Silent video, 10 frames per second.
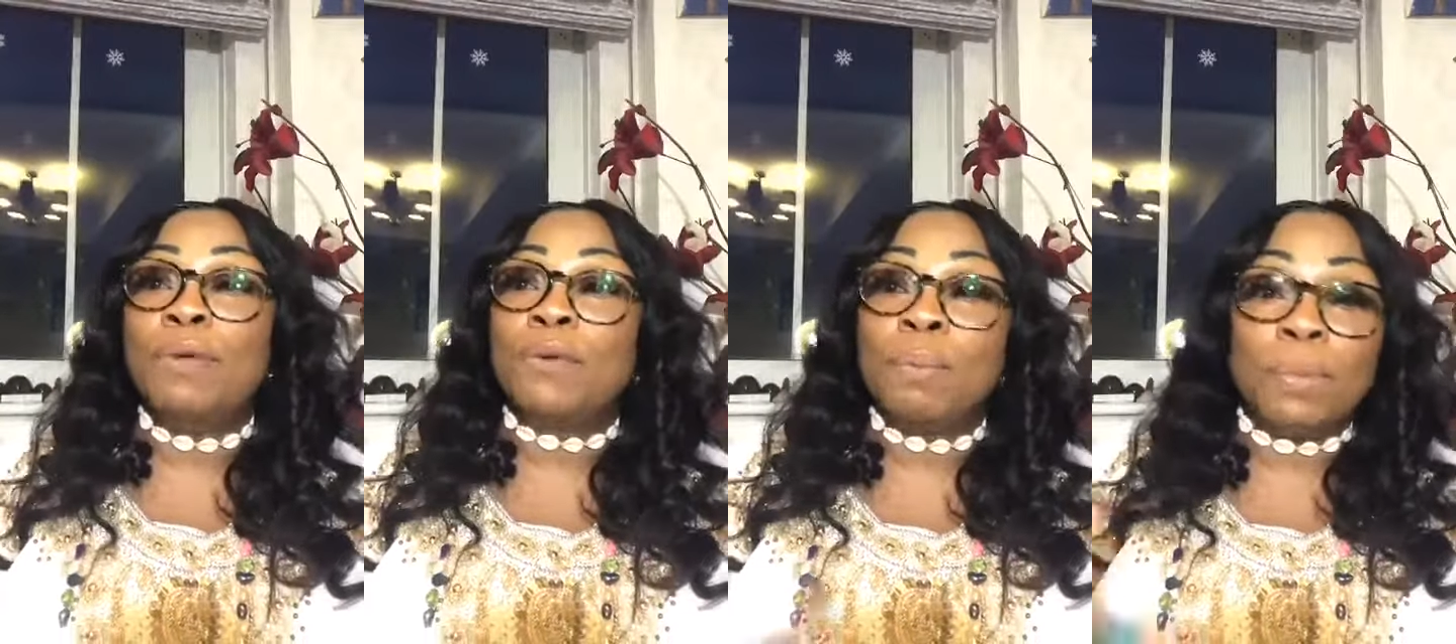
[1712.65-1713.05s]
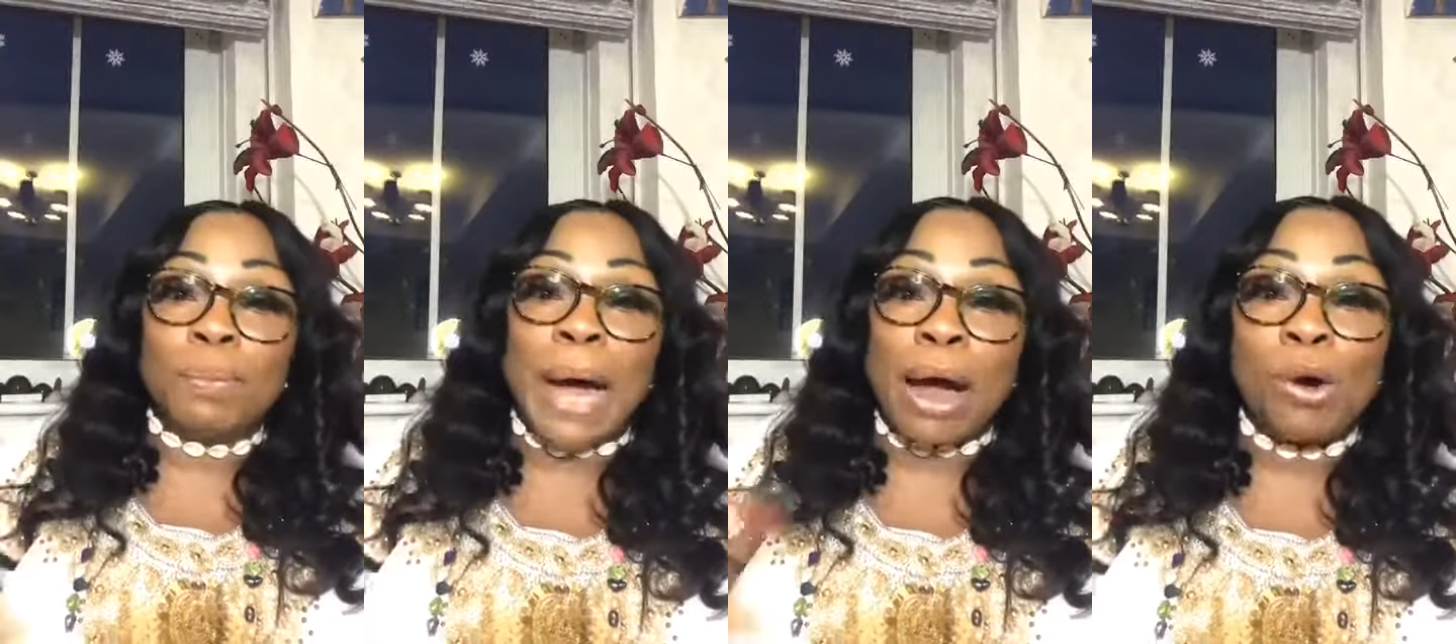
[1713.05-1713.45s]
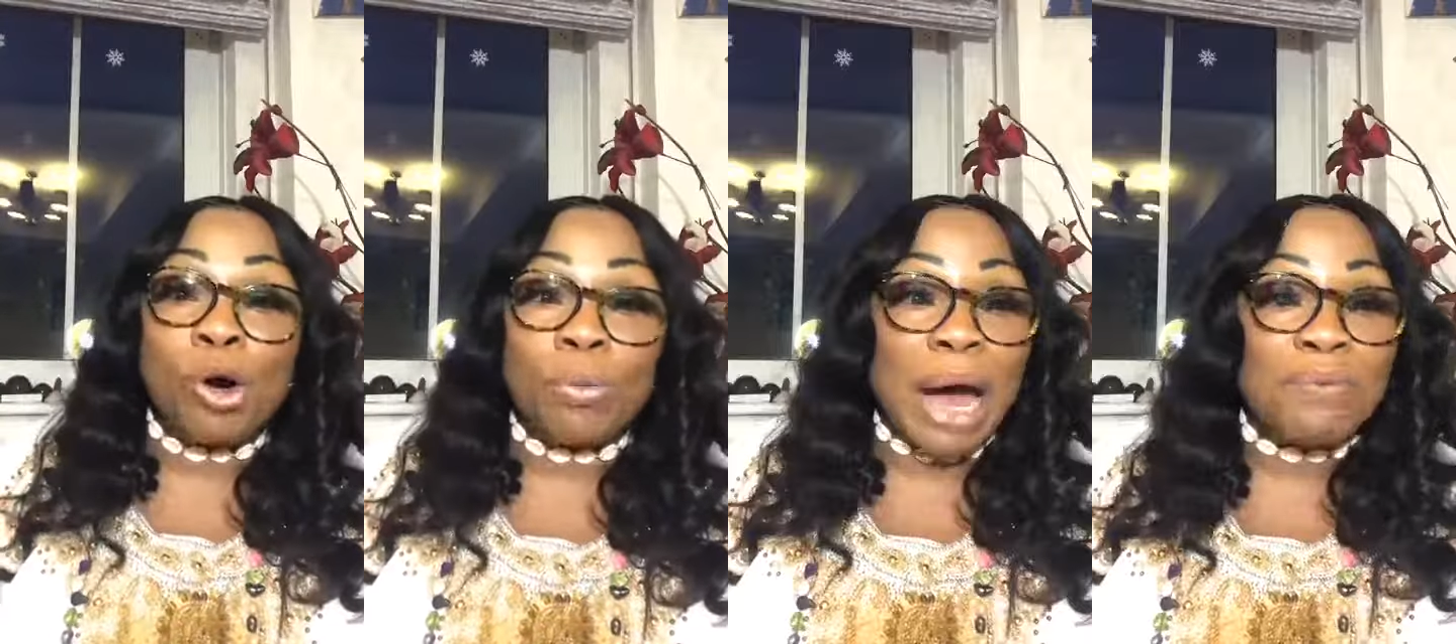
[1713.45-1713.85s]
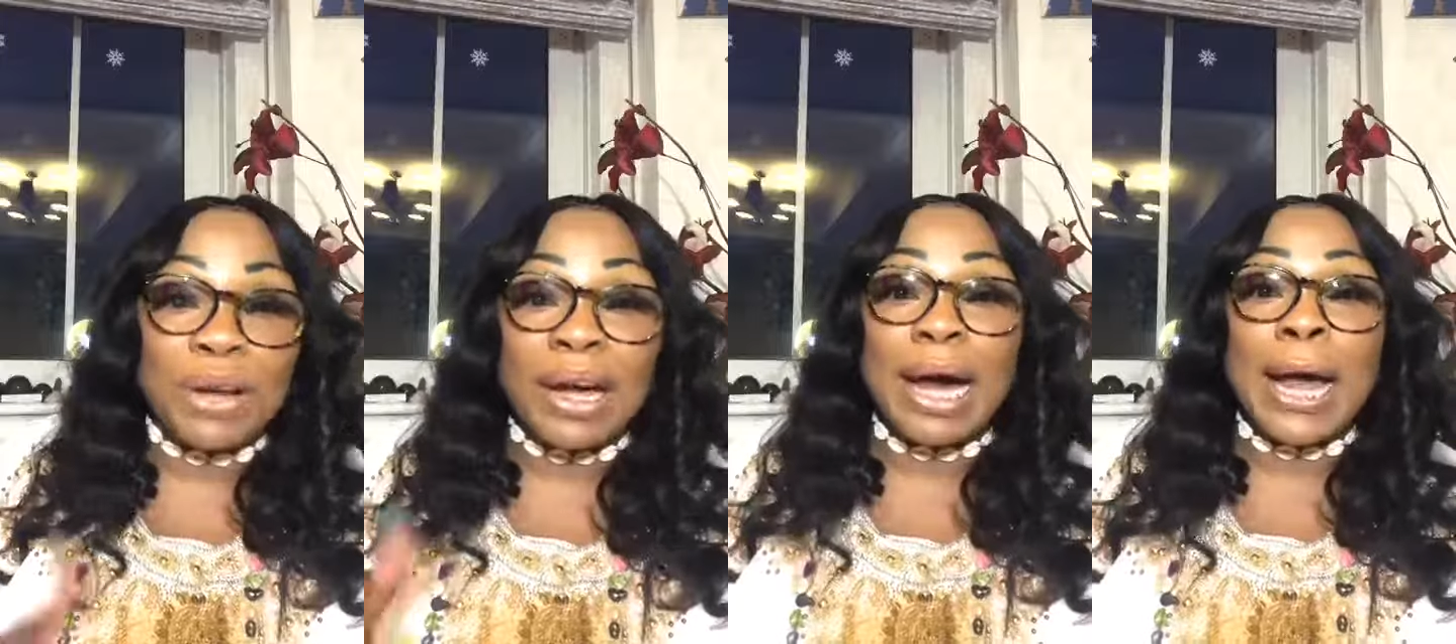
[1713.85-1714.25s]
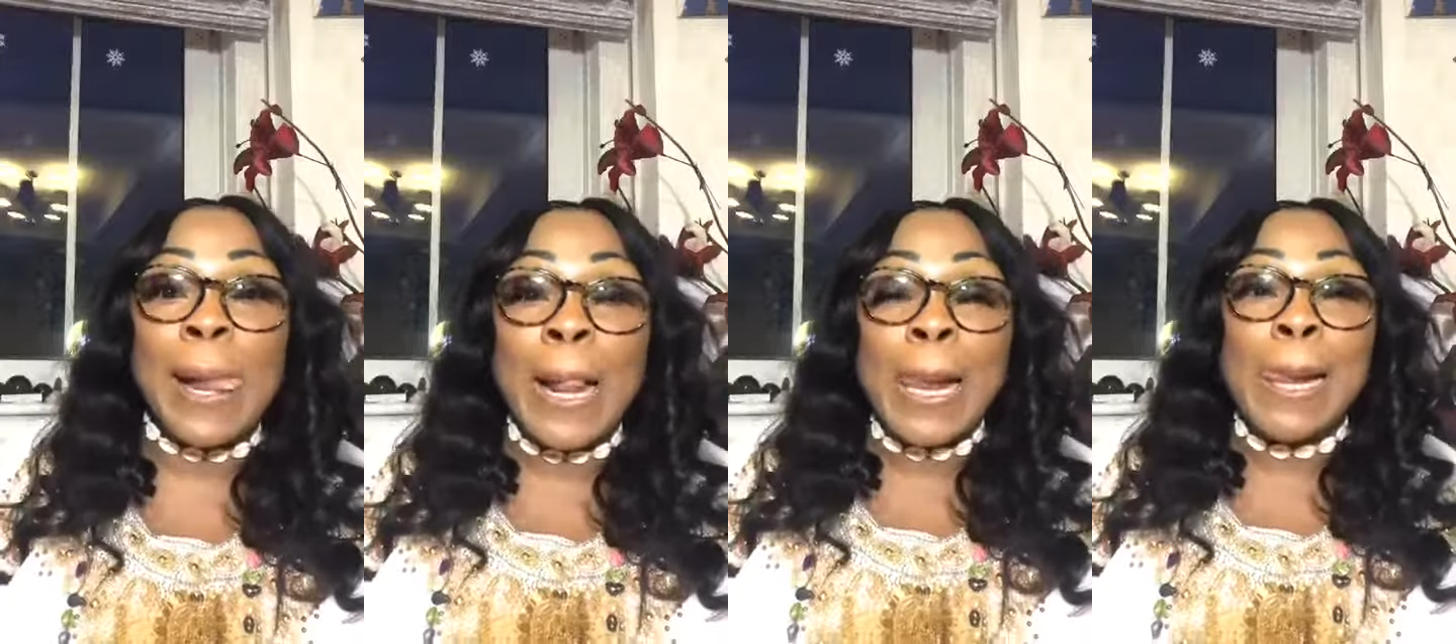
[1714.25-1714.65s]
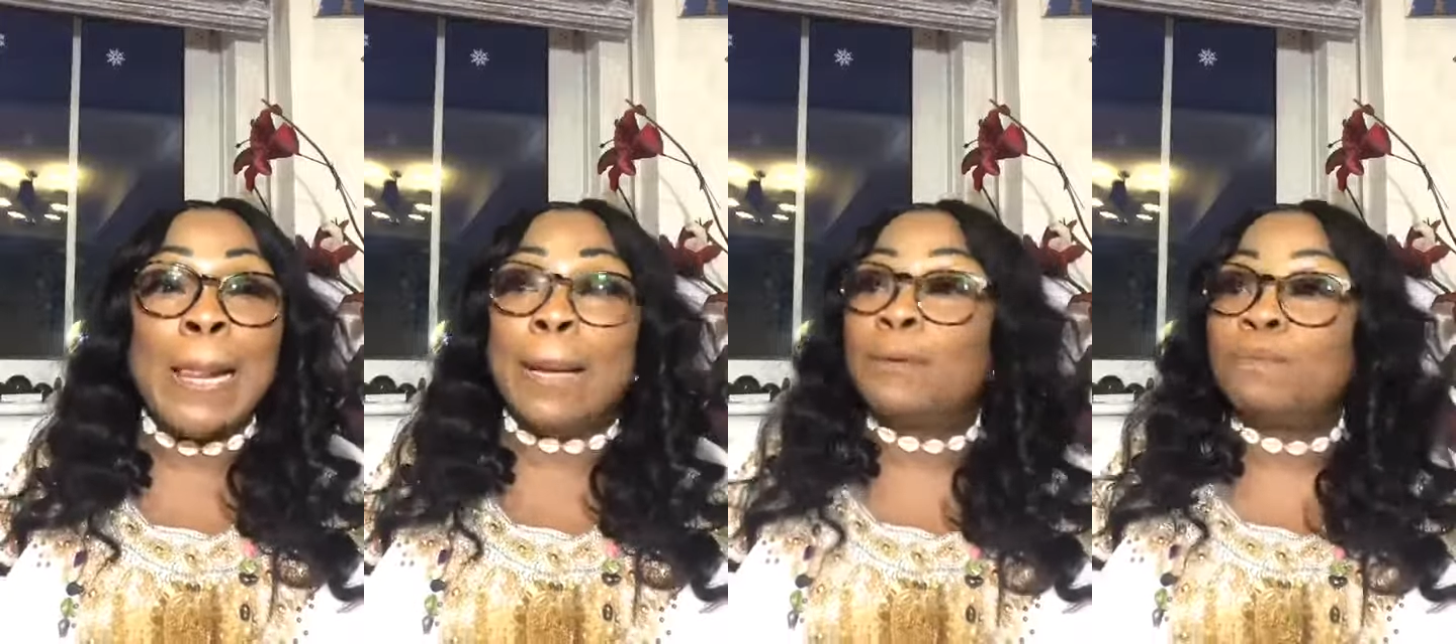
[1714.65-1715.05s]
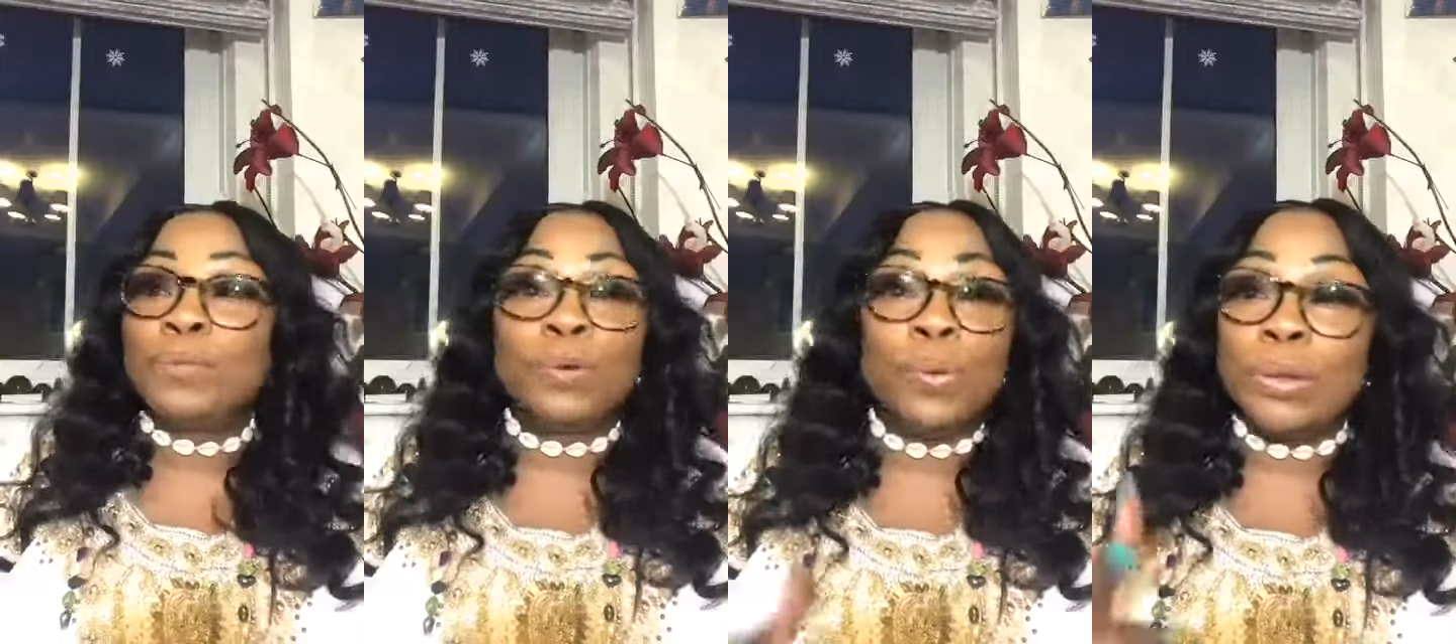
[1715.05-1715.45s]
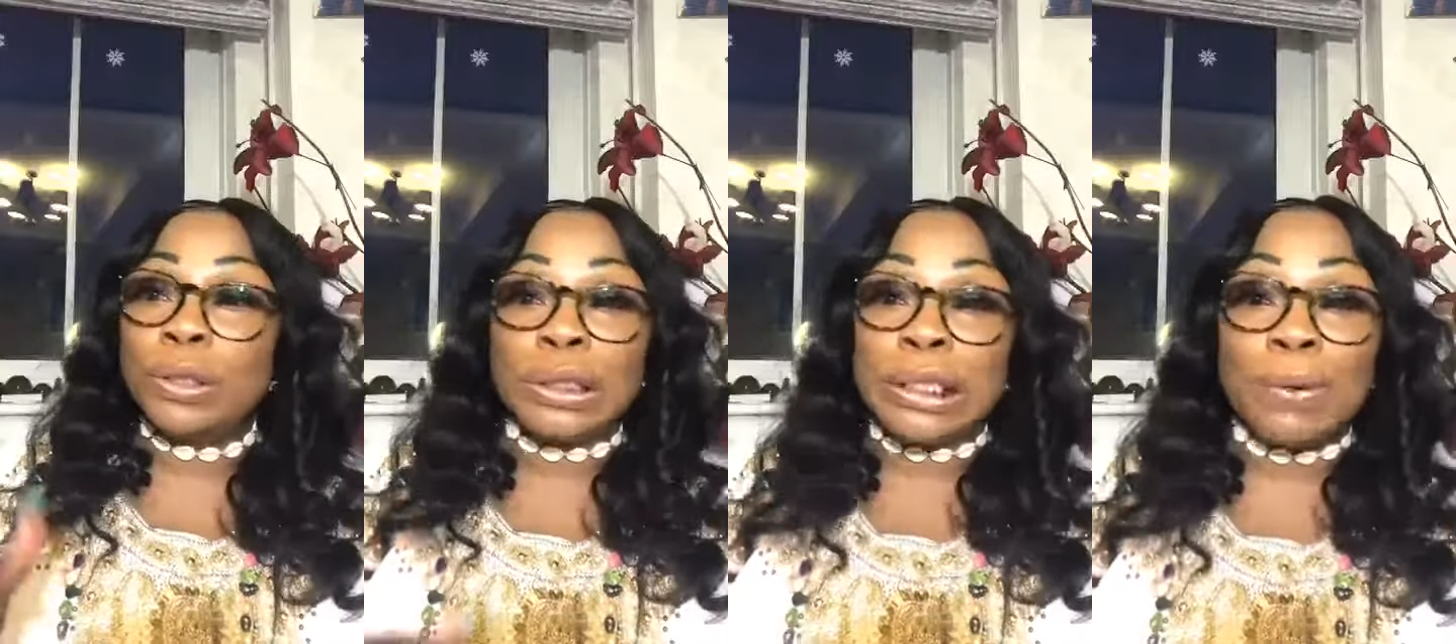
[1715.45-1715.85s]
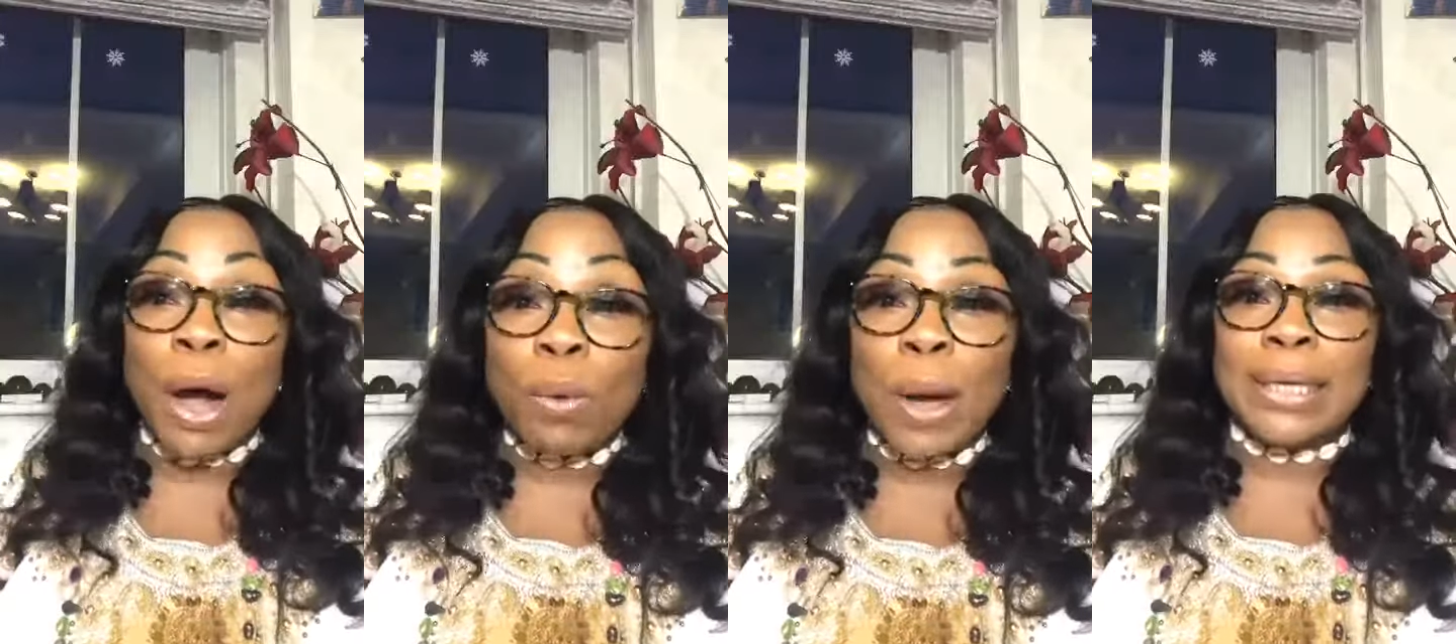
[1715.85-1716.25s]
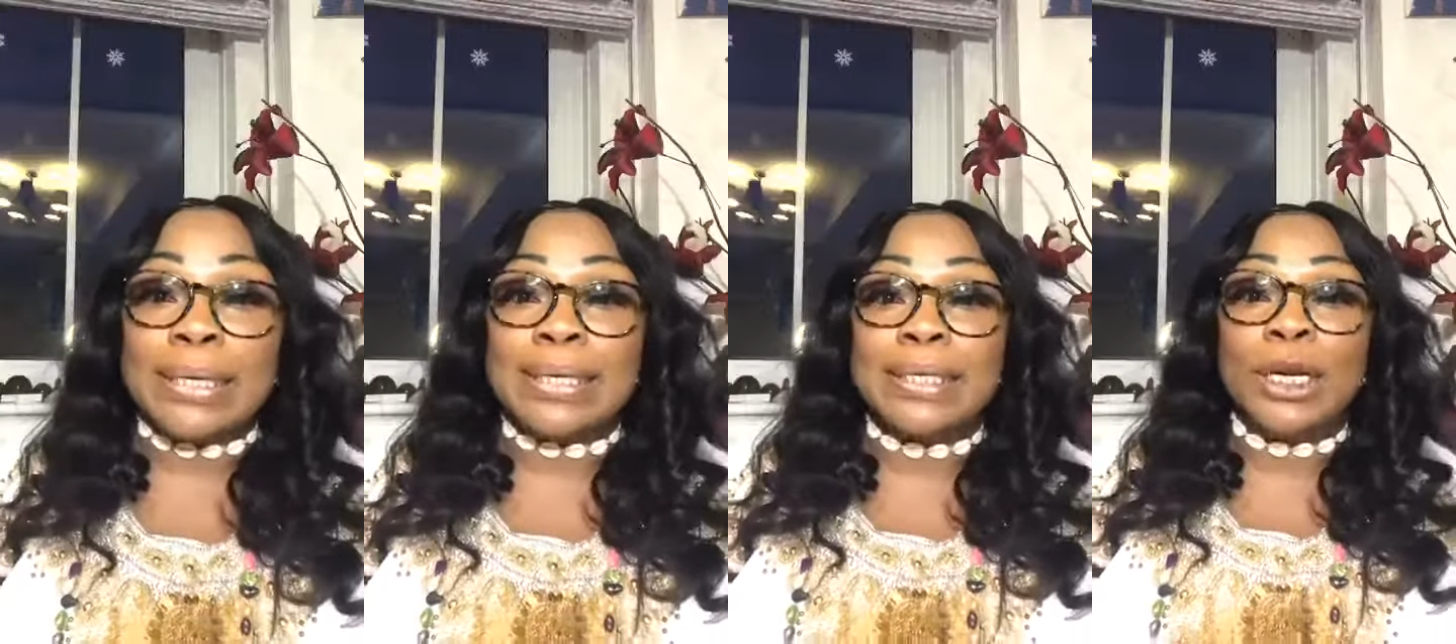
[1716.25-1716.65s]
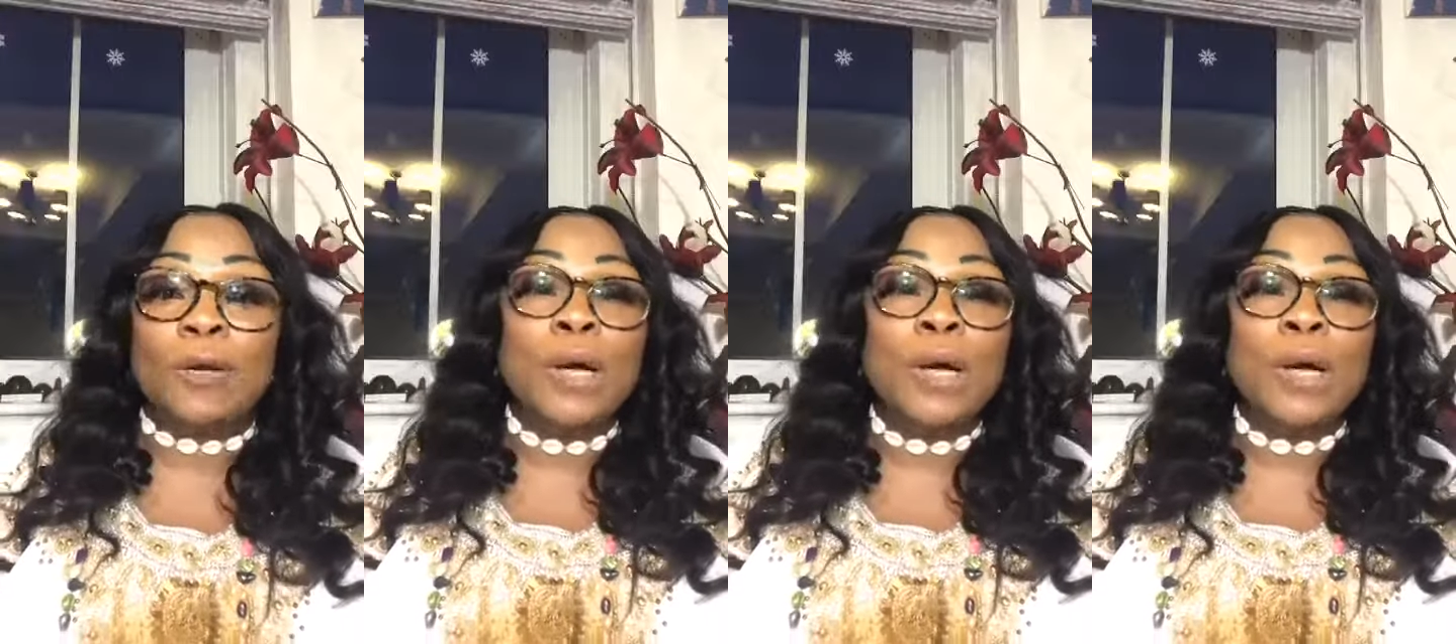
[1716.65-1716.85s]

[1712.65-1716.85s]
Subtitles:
From back home, Africa. They work wonders.